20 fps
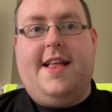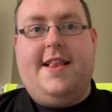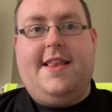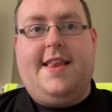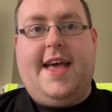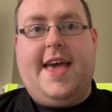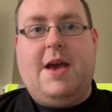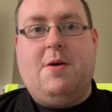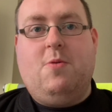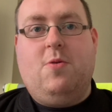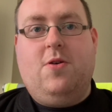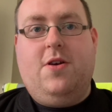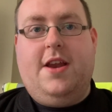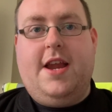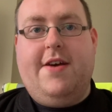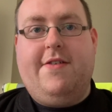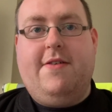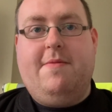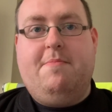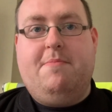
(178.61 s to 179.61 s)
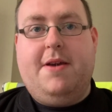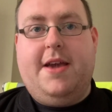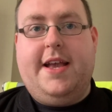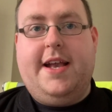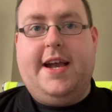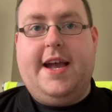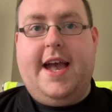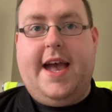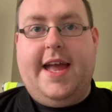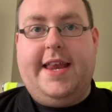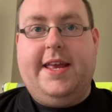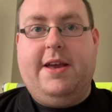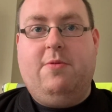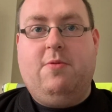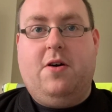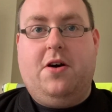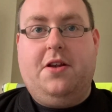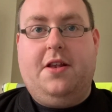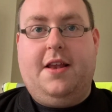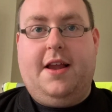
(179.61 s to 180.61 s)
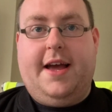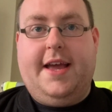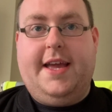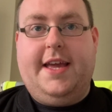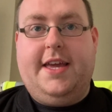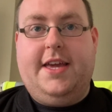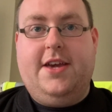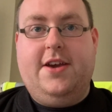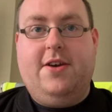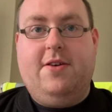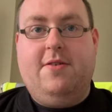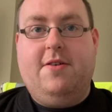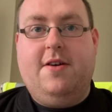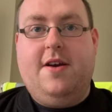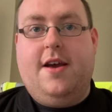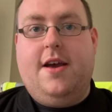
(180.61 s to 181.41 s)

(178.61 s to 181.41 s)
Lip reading: They will never be anyone like you.